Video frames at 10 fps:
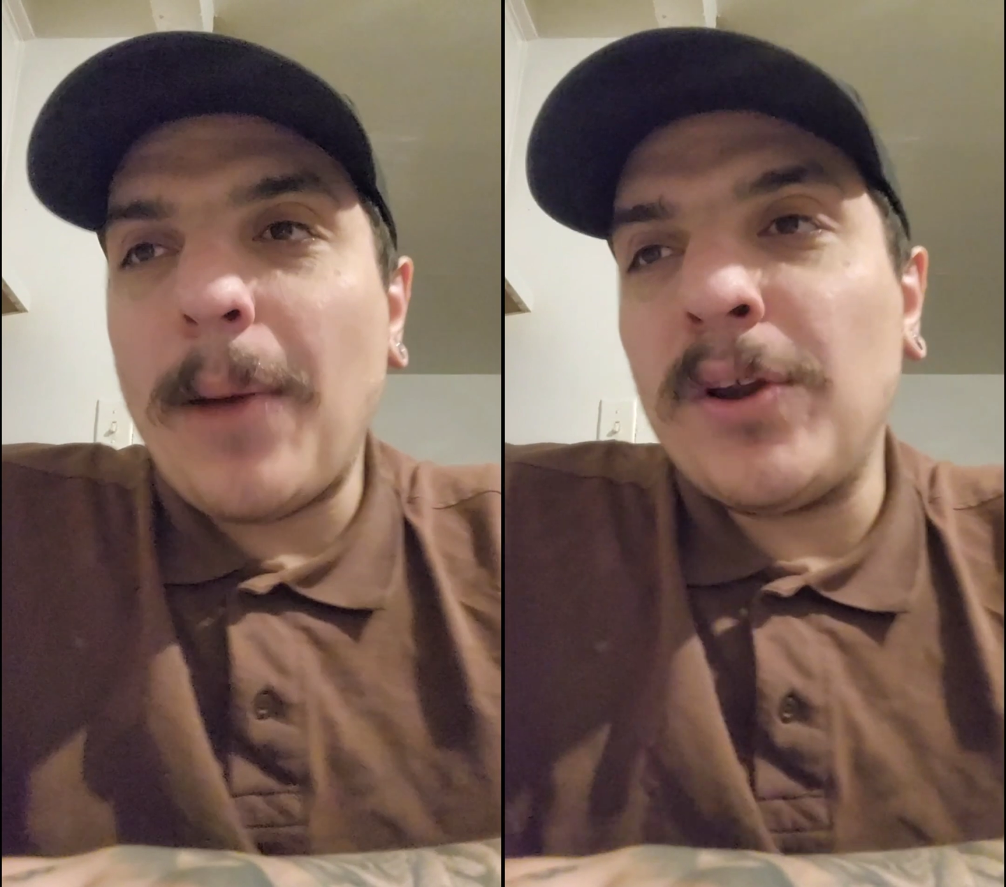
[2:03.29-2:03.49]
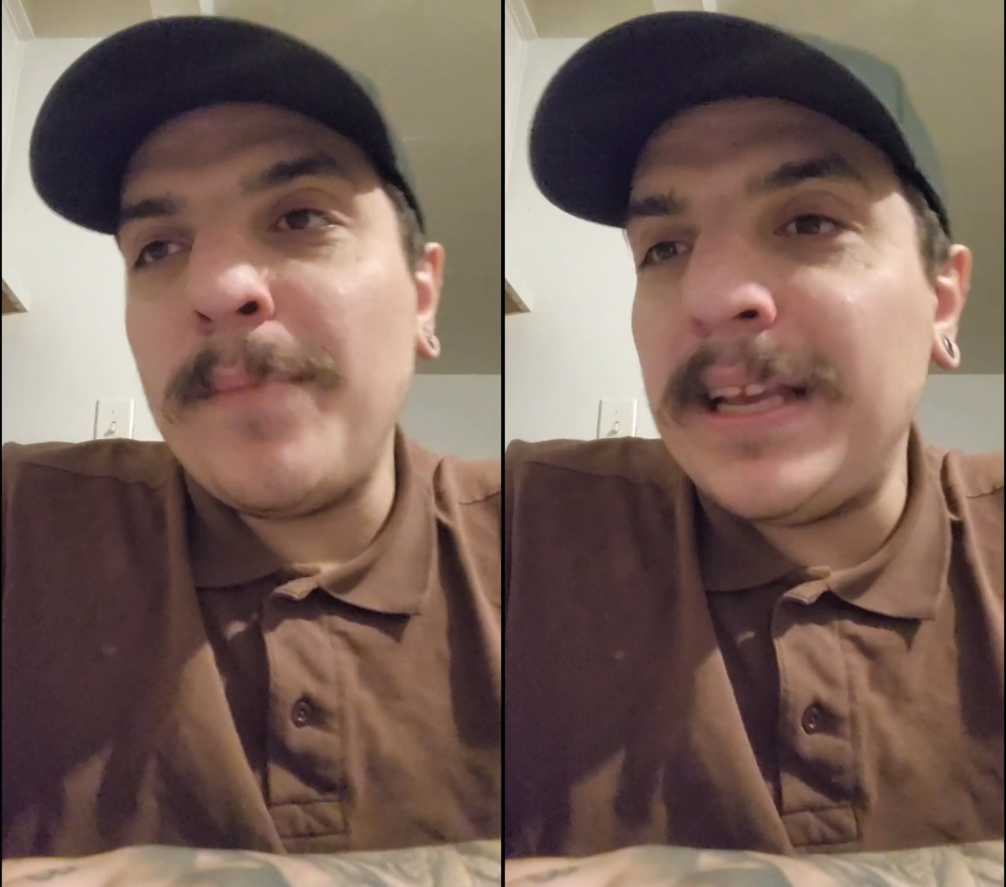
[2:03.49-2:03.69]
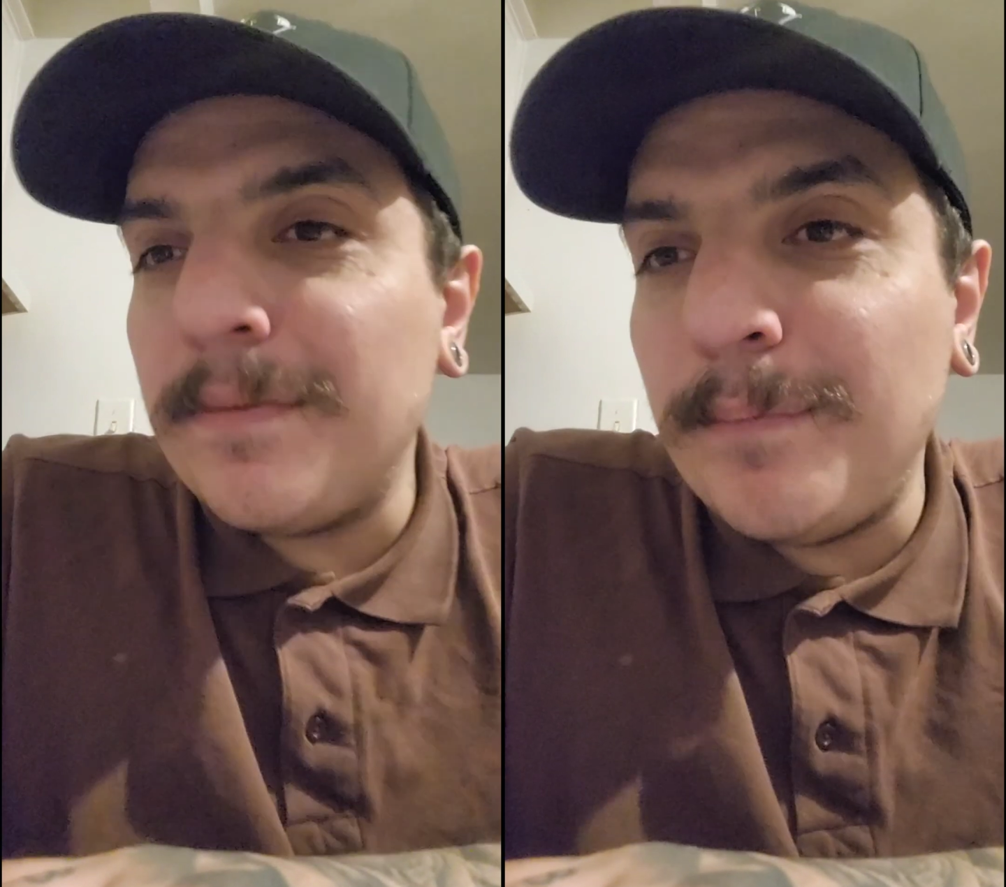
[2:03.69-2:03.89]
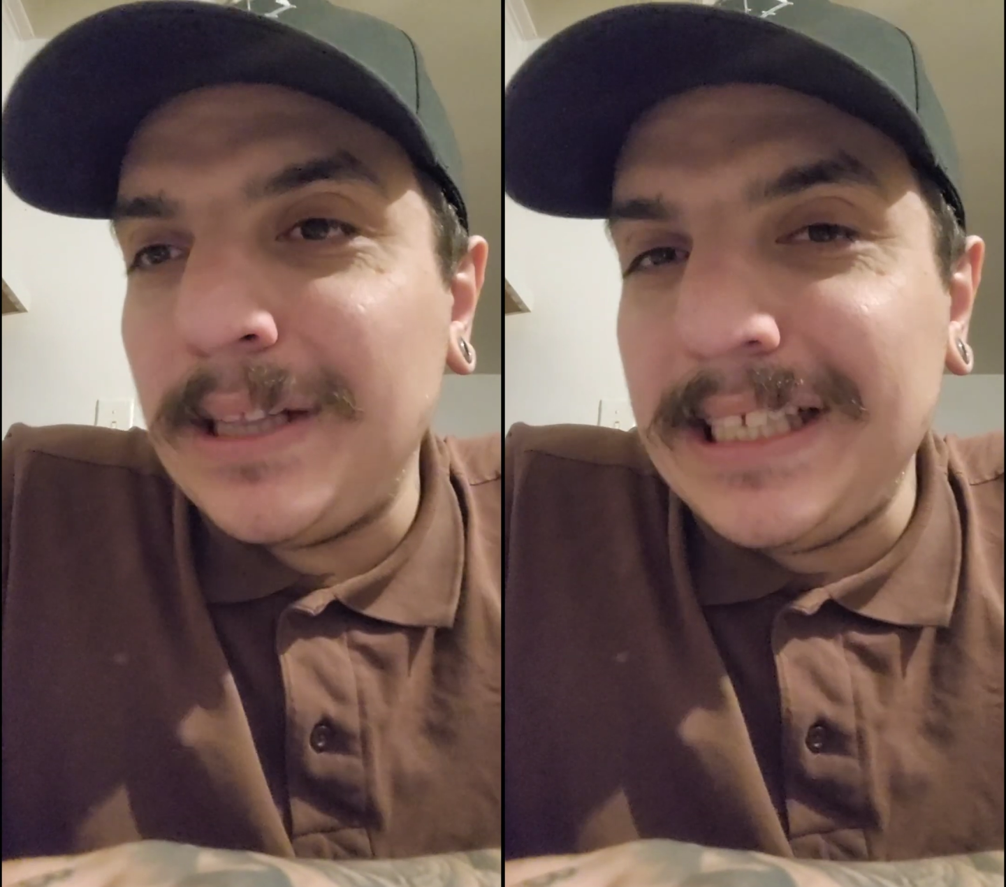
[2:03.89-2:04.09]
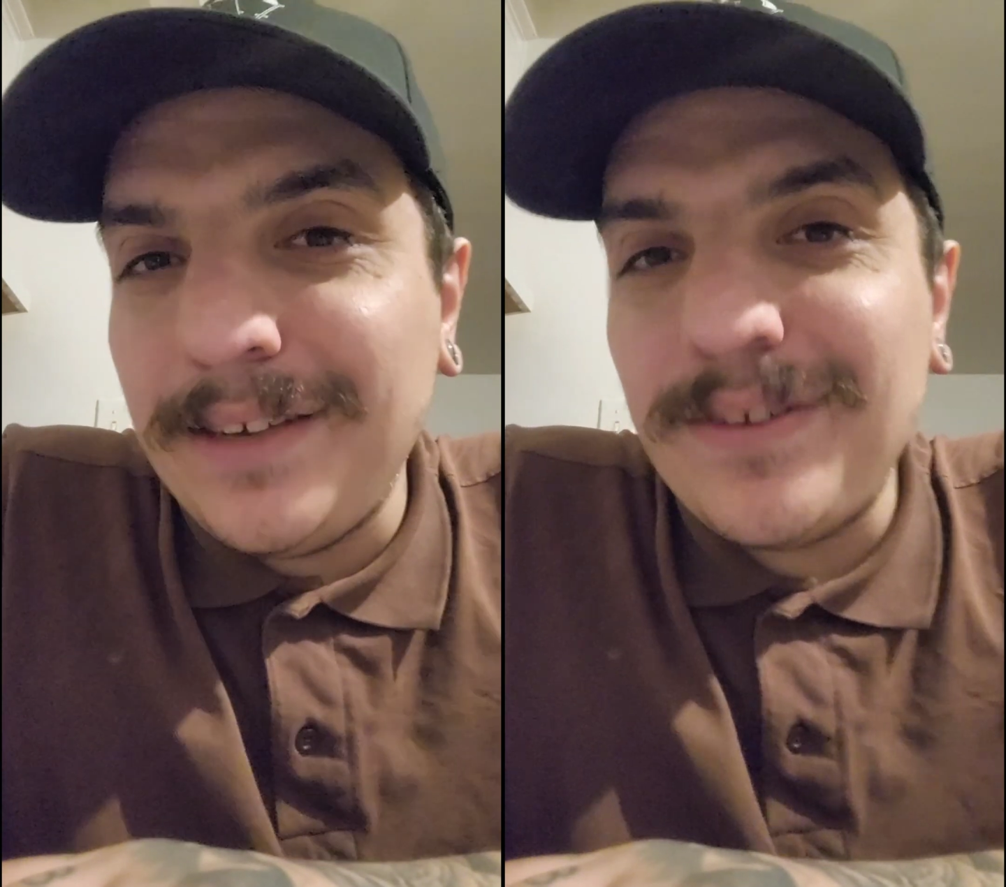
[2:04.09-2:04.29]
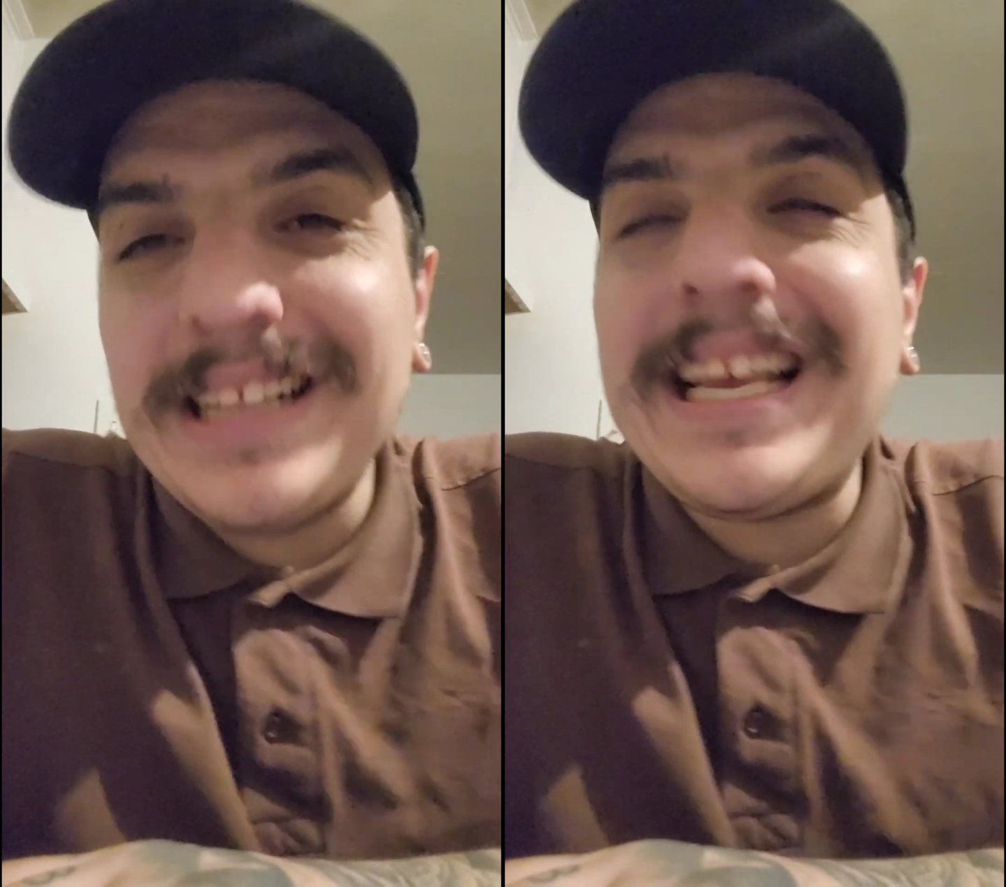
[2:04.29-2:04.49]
I'm going to make him believe.